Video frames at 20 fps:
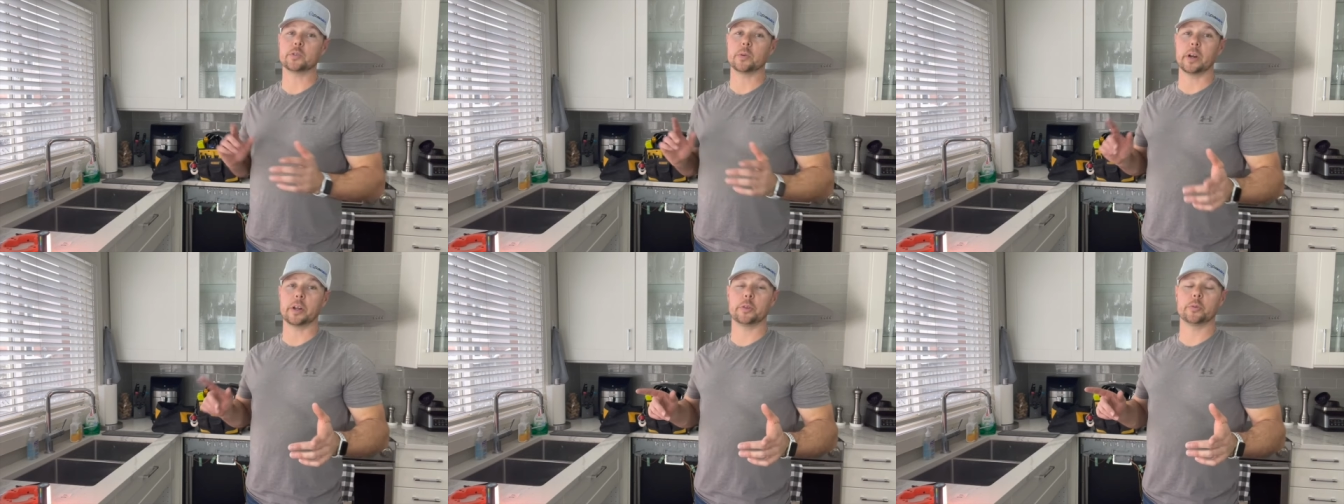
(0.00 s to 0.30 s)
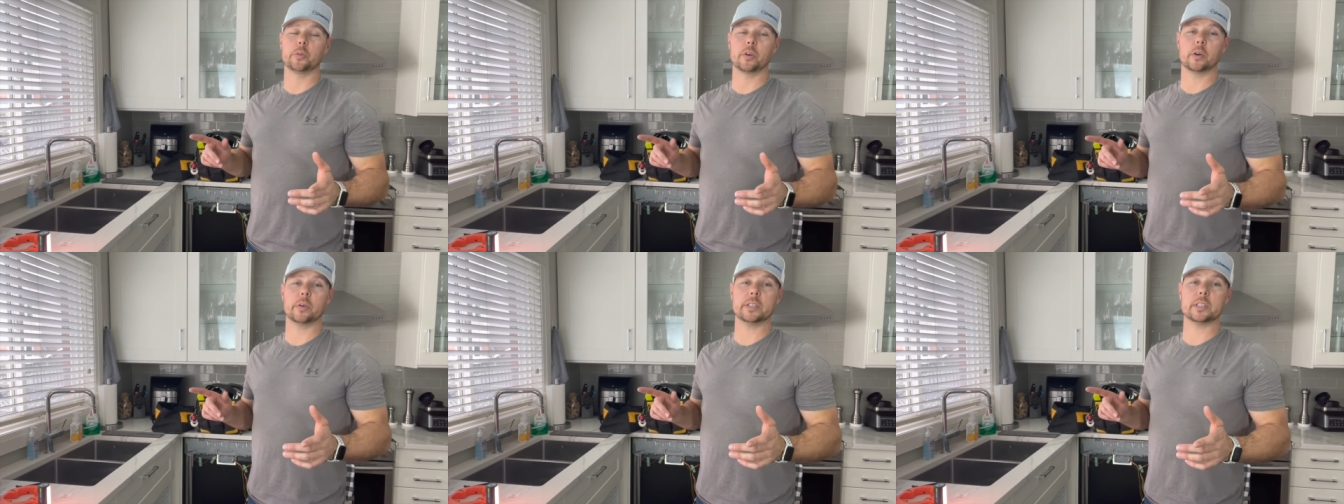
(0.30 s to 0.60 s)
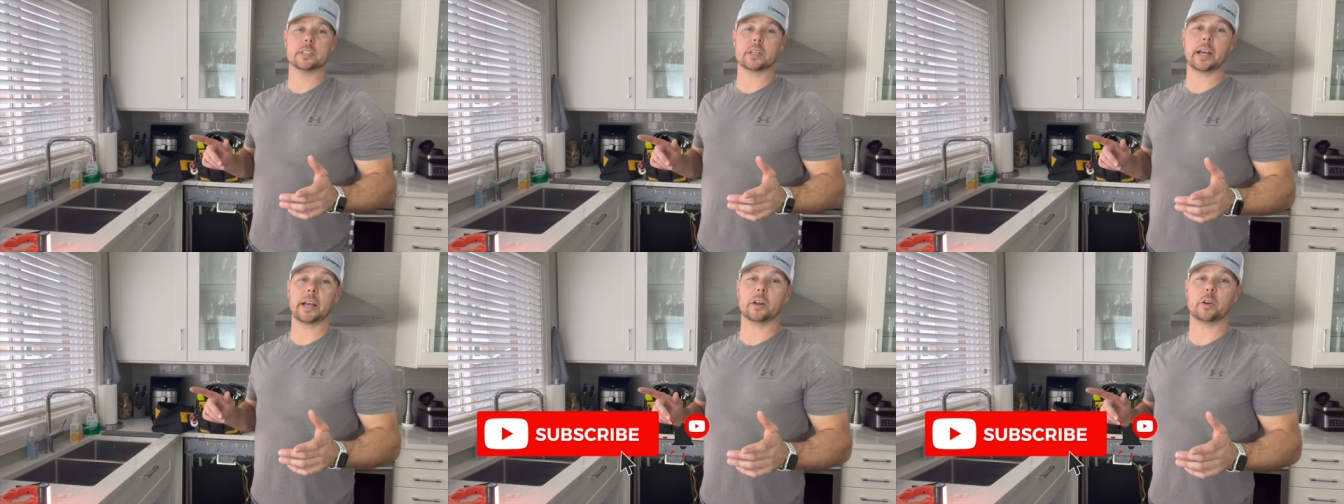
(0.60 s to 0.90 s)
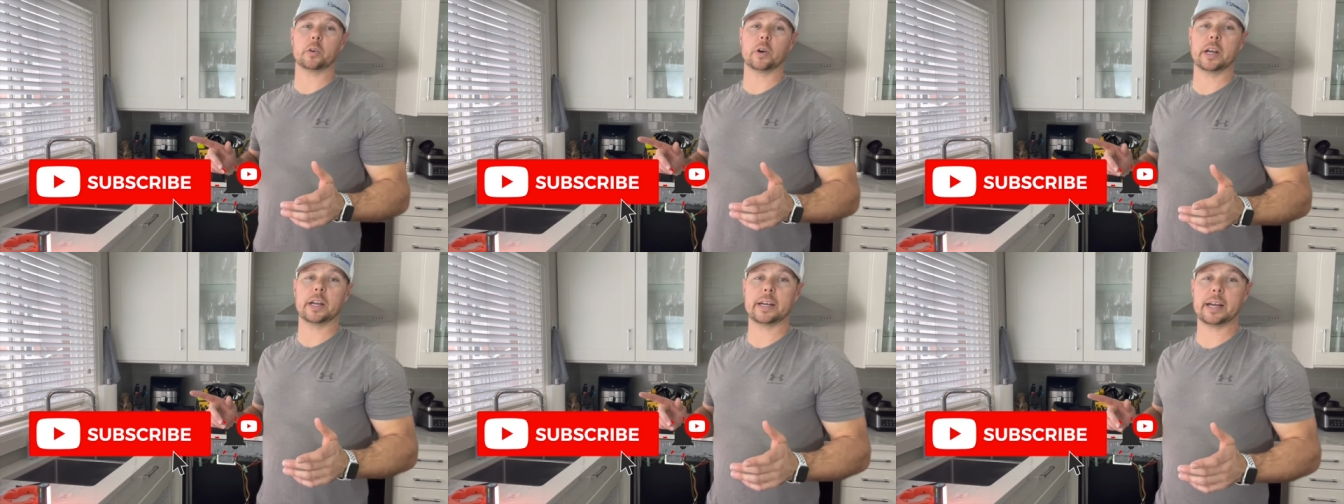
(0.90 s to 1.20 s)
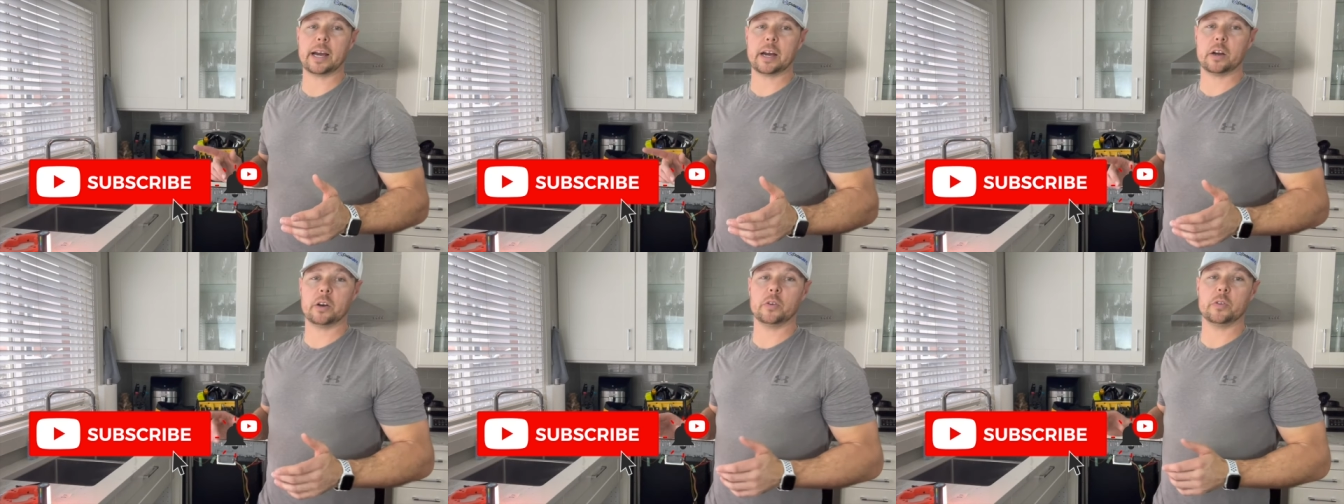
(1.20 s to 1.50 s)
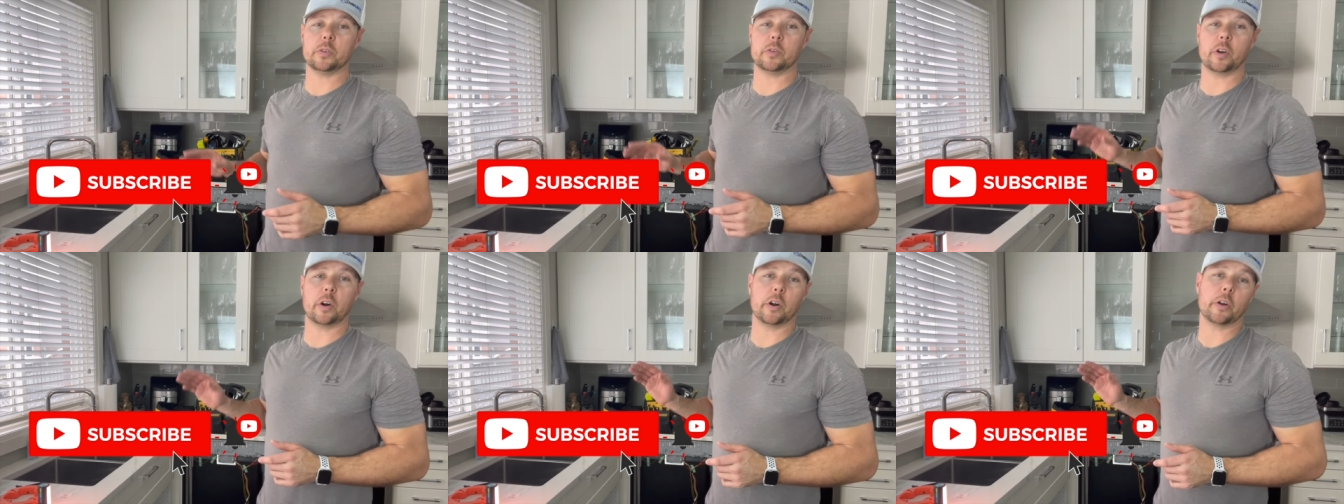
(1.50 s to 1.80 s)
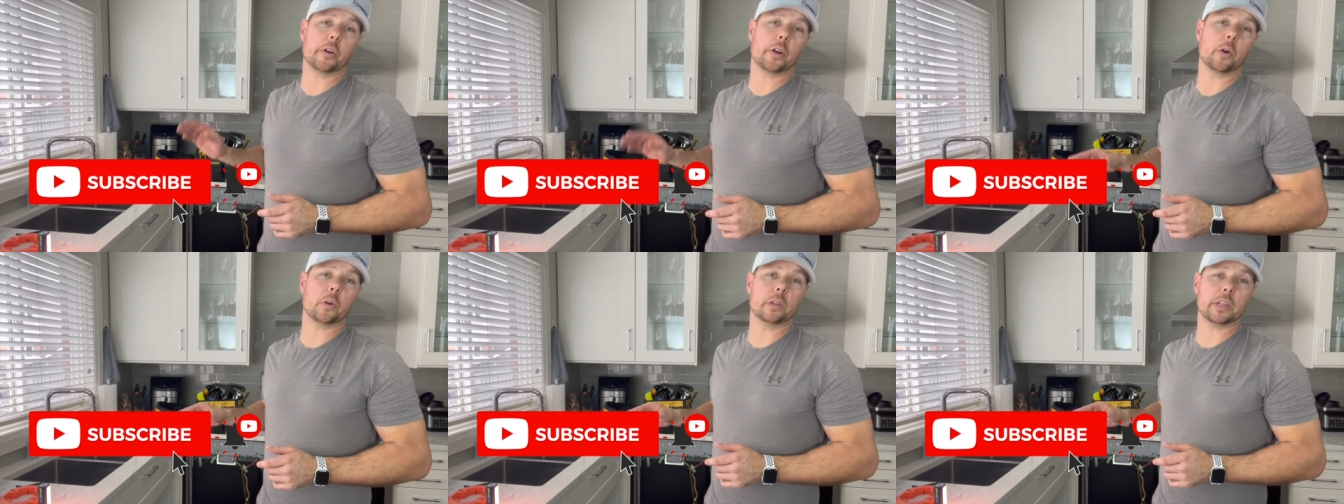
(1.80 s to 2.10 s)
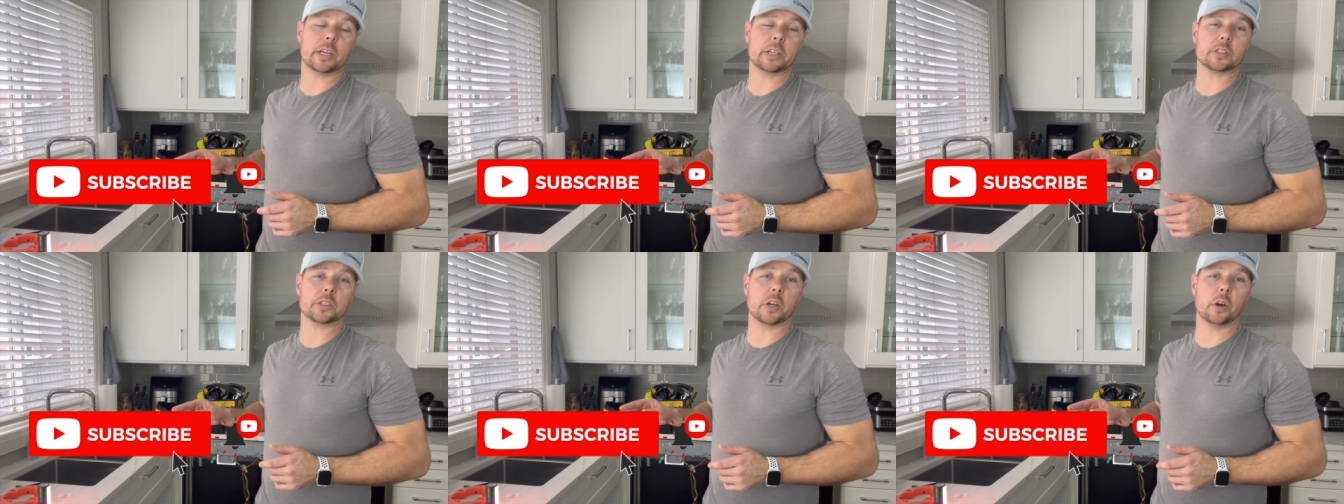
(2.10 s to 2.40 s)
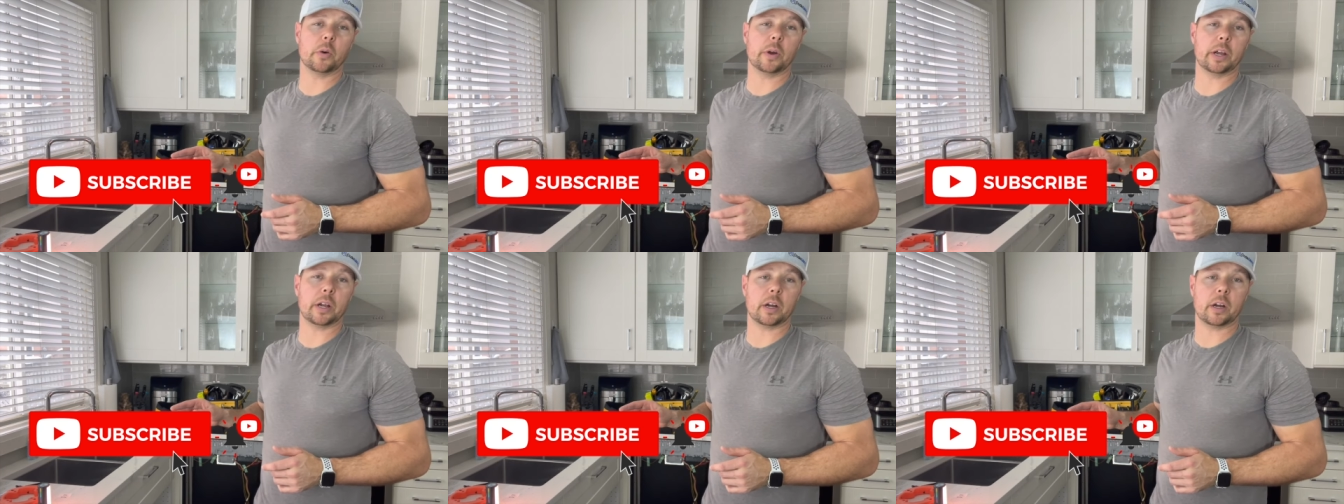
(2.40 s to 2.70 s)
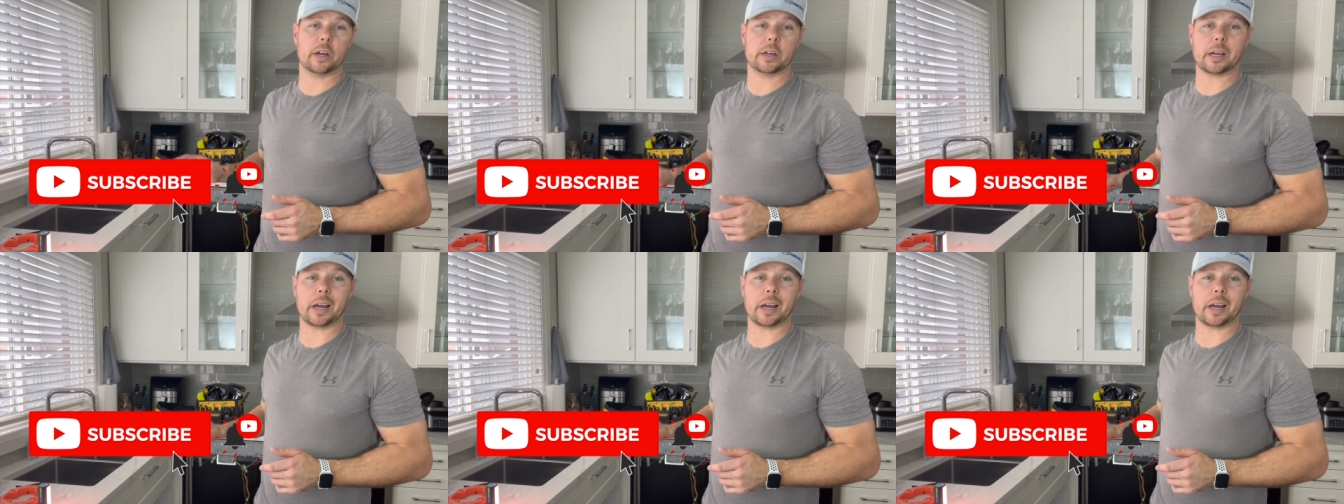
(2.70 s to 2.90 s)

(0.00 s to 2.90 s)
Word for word: running through a rinse cycle right now. There are no leaks going on.